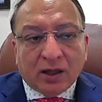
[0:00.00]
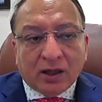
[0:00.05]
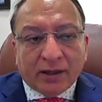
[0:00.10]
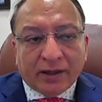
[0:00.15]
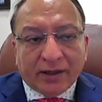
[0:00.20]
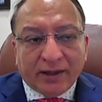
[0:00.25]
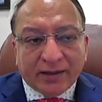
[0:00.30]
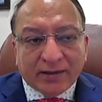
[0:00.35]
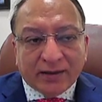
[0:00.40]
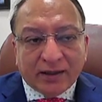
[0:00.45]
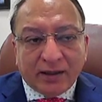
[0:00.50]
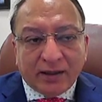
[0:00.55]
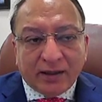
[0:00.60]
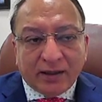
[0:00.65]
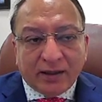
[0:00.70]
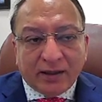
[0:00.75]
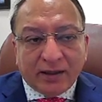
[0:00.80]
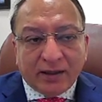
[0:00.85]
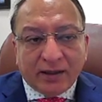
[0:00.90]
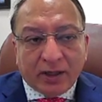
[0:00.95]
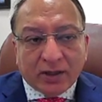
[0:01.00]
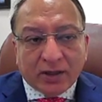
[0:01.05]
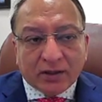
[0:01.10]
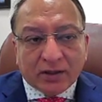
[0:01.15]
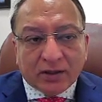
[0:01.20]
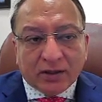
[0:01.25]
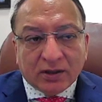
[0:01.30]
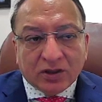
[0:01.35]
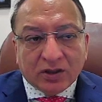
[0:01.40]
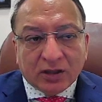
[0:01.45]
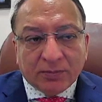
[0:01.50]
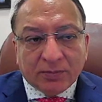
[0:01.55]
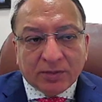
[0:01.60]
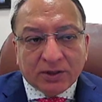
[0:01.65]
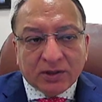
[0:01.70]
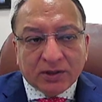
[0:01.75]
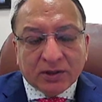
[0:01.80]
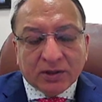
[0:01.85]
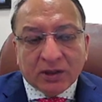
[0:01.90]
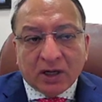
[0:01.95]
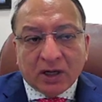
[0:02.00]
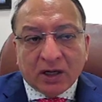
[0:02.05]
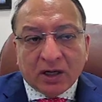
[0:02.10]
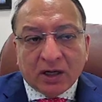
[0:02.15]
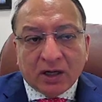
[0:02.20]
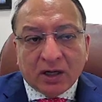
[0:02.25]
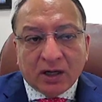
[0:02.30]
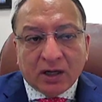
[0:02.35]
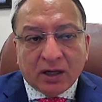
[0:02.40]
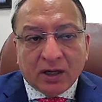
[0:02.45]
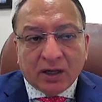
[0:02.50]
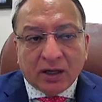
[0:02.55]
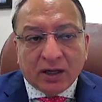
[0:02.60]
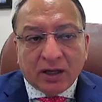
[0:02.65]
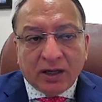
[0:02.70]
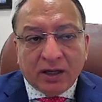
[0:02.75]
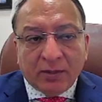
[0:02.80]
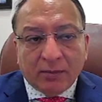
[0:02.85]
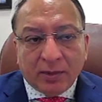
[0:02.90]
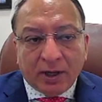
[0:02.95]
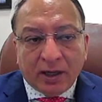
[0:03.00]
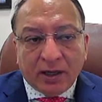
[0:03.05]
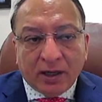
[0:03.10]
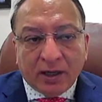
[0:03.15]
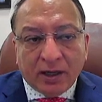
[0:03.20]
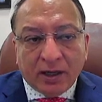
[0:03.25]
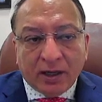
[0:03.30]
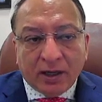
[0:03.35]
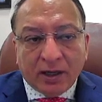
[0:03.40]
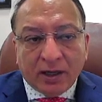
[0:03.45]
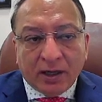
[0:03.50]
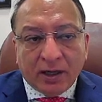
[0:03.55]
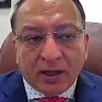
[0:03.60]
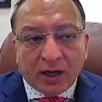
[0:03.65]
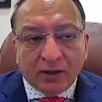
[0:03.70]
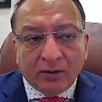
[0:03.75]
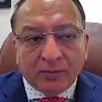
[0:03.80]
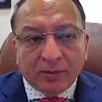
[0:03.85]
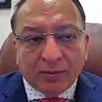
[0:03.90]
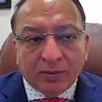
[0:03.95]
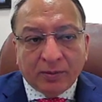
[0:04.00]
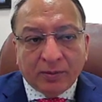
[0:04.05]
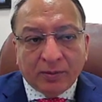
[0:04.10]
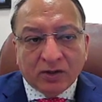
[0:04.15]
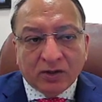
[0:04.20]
resin polyester chips at Panipat,